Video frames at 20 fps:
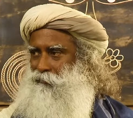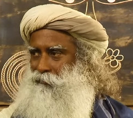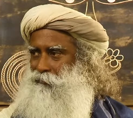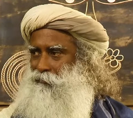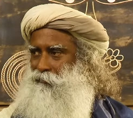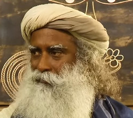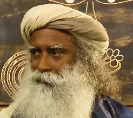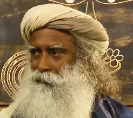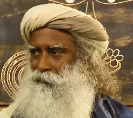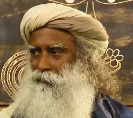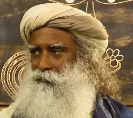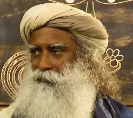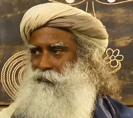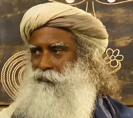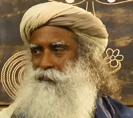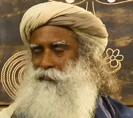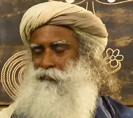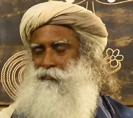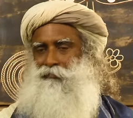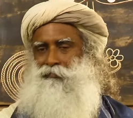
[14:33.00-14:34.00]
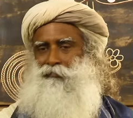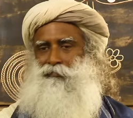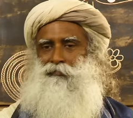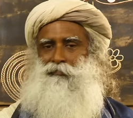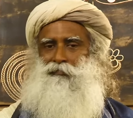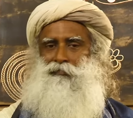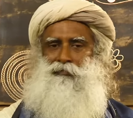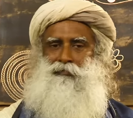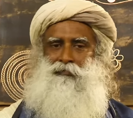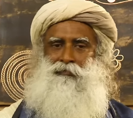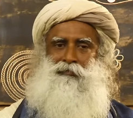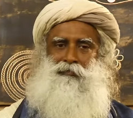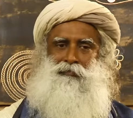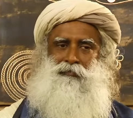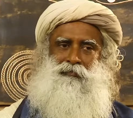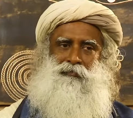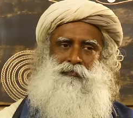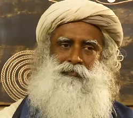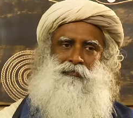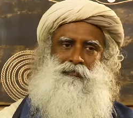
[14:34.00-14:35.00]

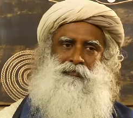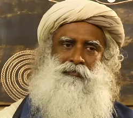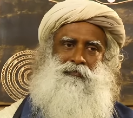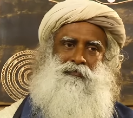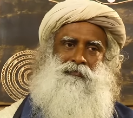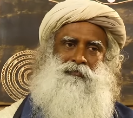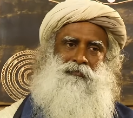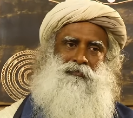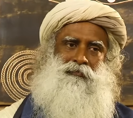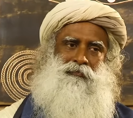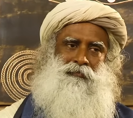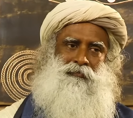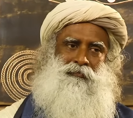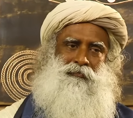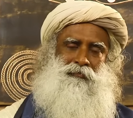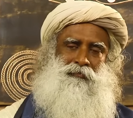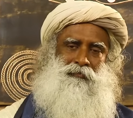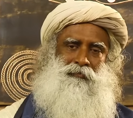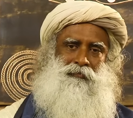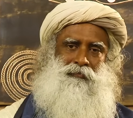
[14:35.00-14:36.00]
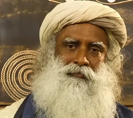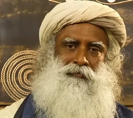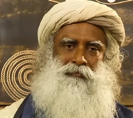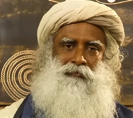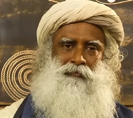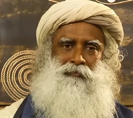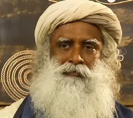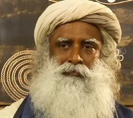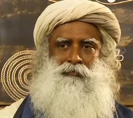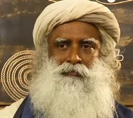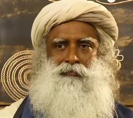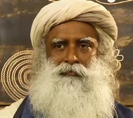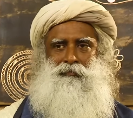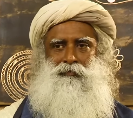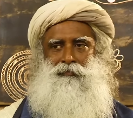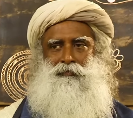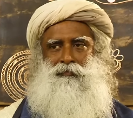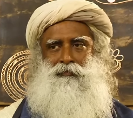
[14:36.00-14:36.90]
Nobody speaks.